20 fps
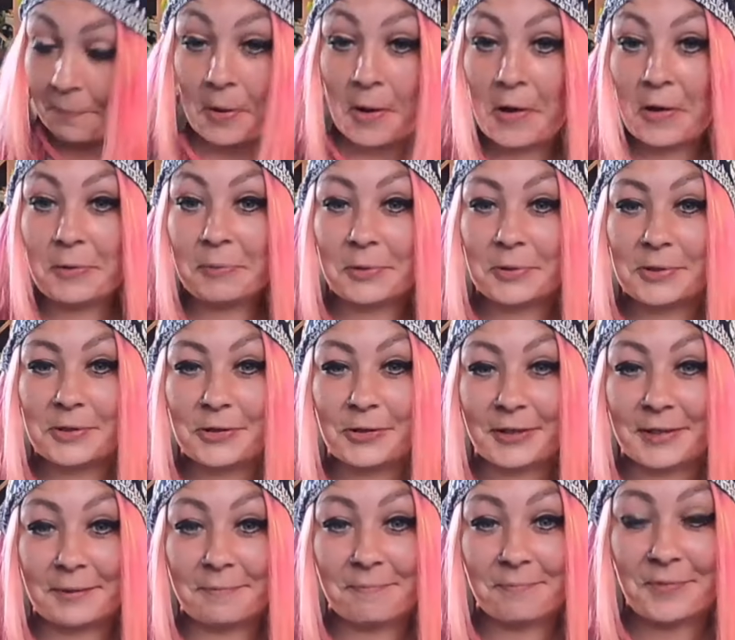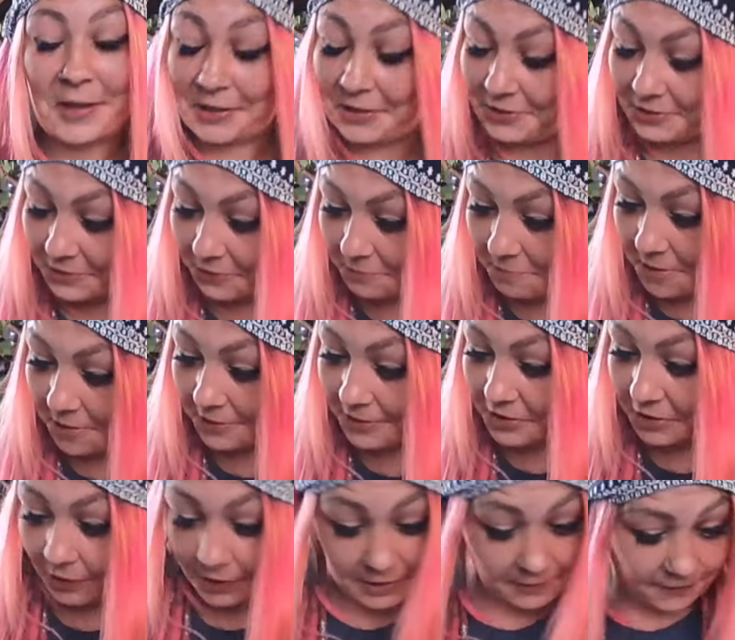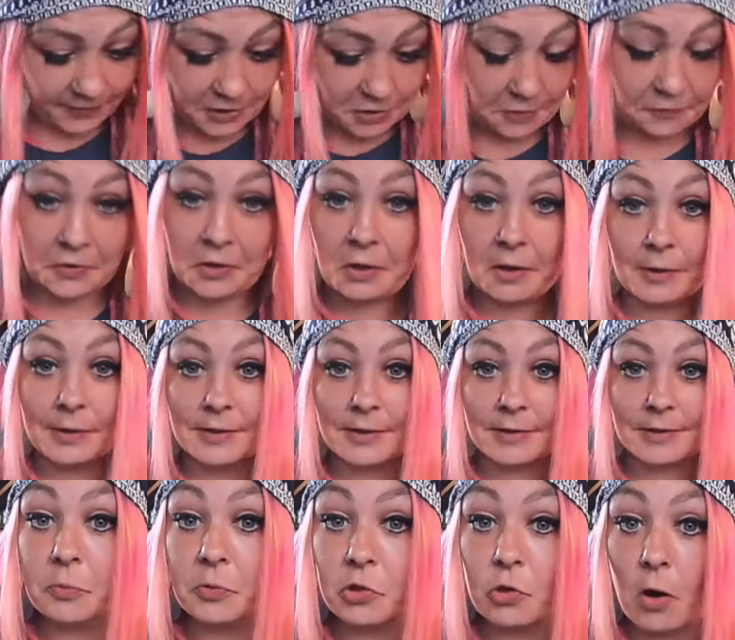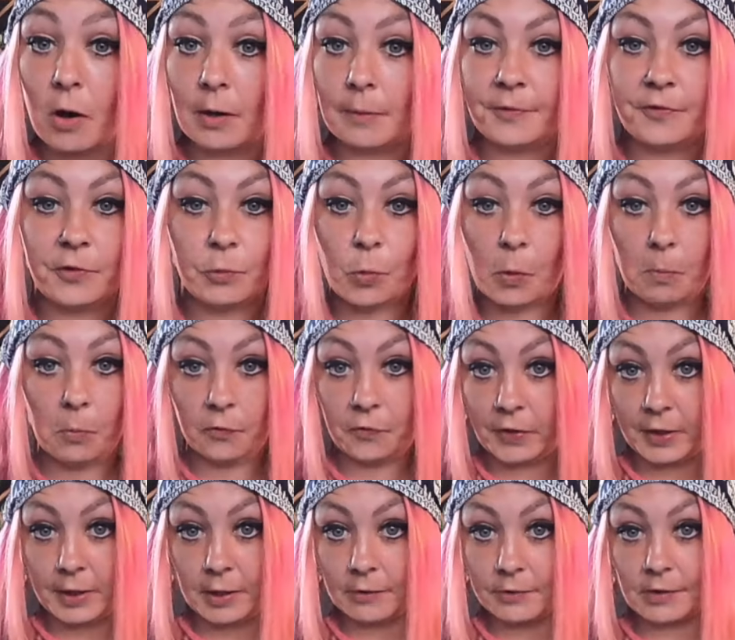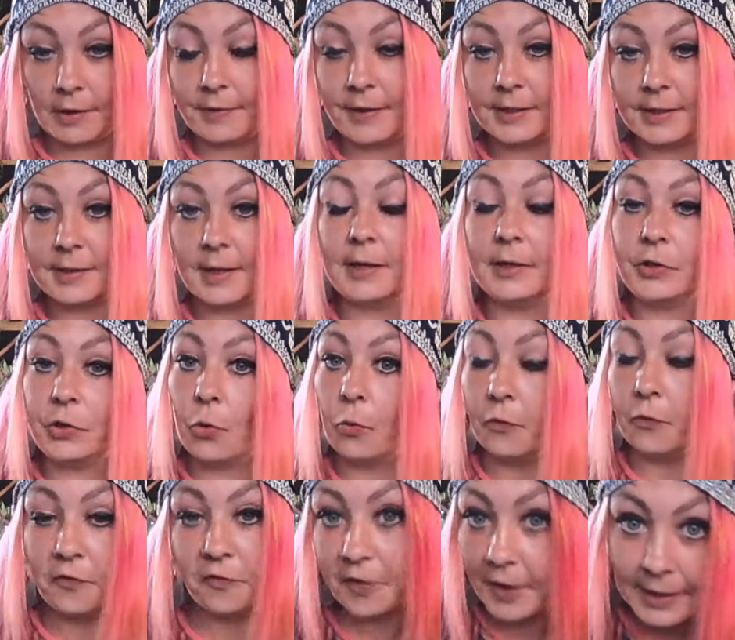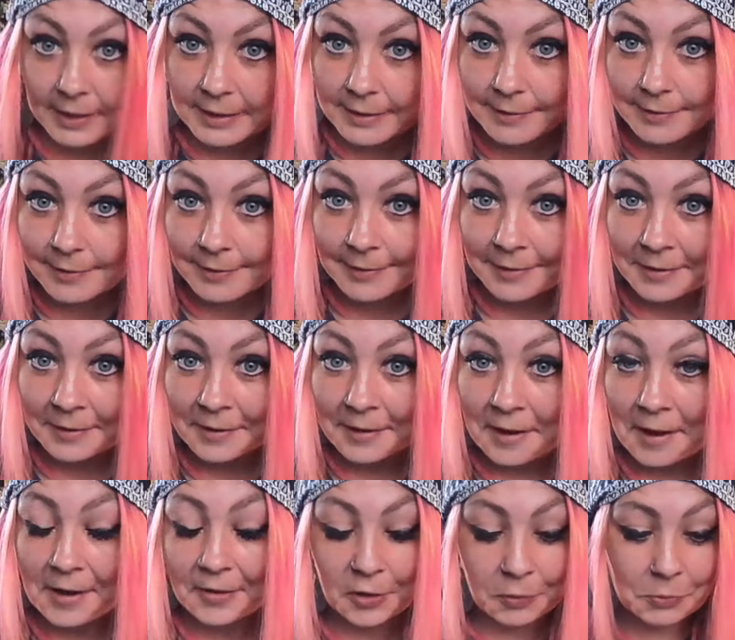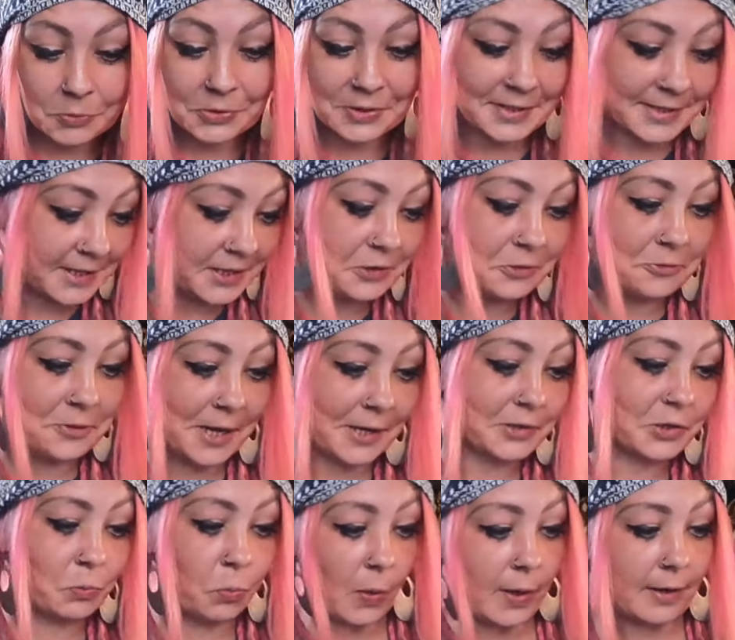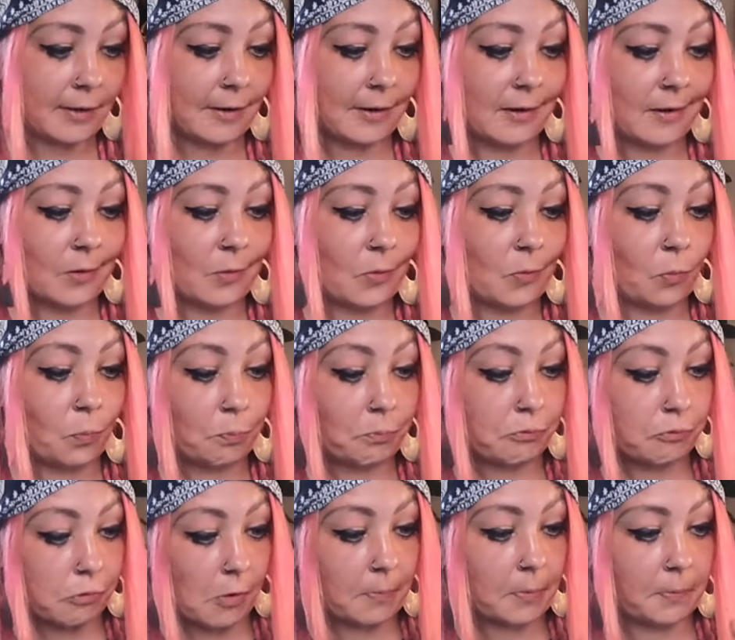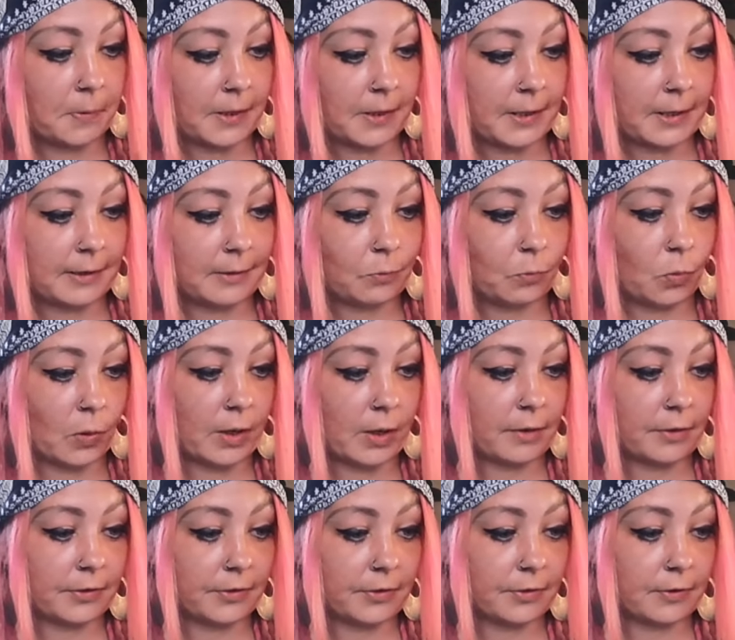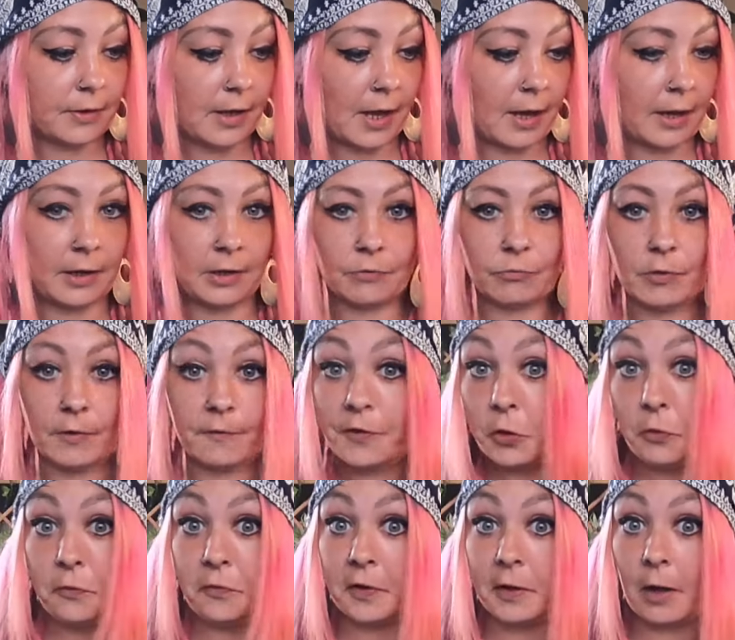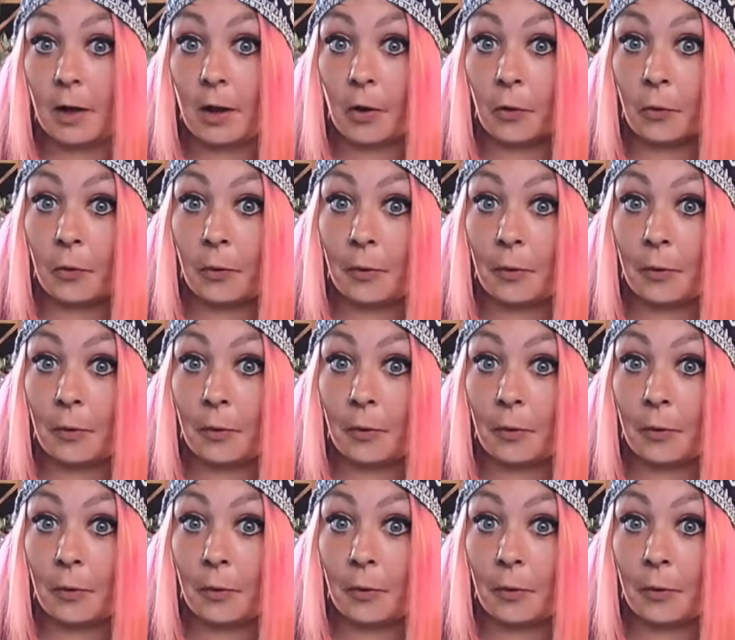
But I hope you enjoyed. Thank you so much. Like the video if you liked it. Subscribe if you want more videos like this in your feed. And I will see you next week, probably with a review video.